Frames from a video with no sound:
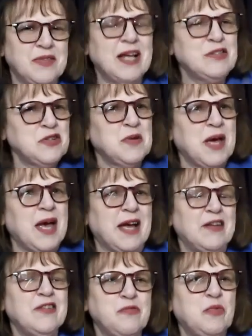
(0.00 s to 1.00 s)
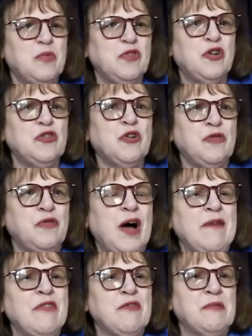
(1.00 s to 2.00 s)
That's okay. You'll
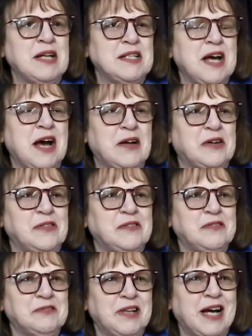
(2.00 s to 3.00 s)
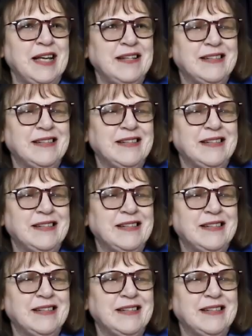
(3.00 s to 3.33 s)
find the right title, right?